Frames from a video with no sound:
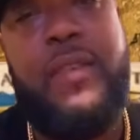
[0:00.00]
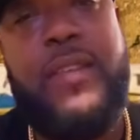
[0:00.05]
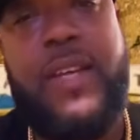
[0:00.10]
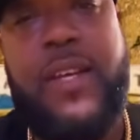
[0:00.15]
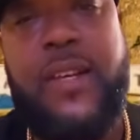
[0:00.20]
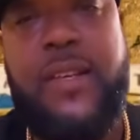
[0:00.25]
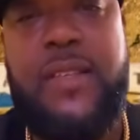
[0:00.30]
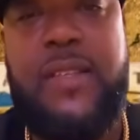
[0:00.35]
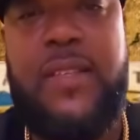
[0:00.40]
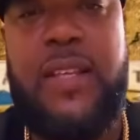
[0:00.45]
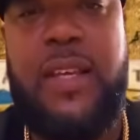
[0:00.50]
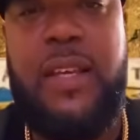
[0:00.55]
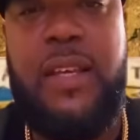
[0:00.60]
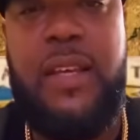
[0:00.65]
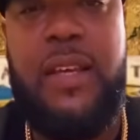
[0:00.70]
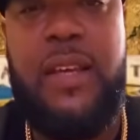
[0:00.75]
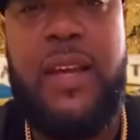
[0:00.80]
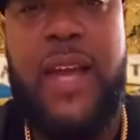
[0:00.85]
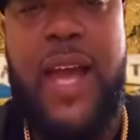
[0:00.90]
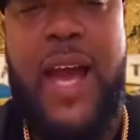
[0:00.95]

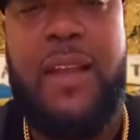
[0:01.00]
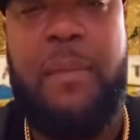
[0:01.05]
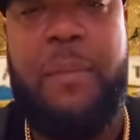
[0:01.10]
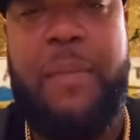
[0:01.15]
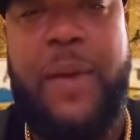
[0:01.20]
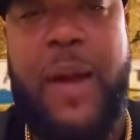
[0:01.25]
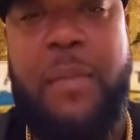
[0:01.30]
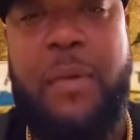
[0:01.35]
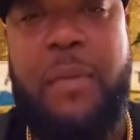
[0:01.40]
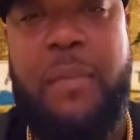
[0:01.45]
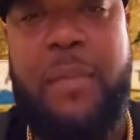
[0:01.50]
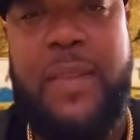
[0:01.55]
Tennessee, Alabama,